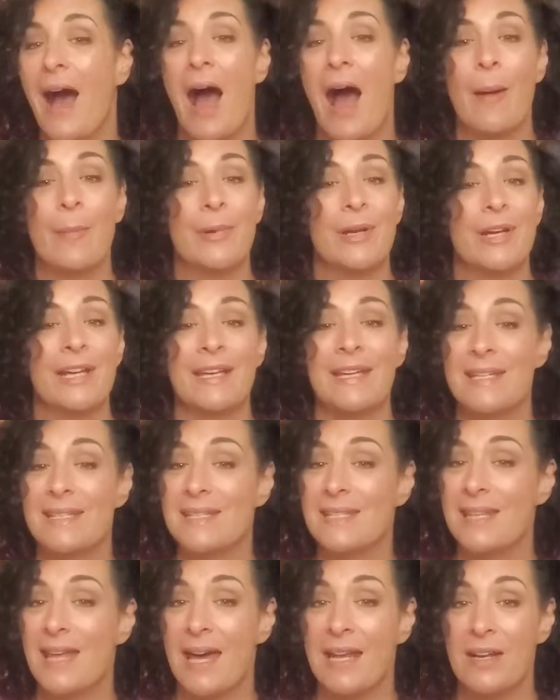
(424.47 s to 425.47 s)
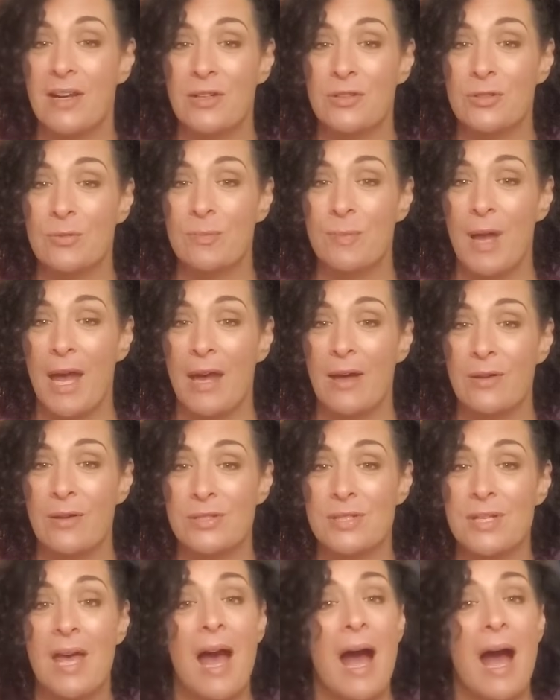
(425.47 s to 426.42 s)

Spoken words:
I'm gonna get to that 100 pounds.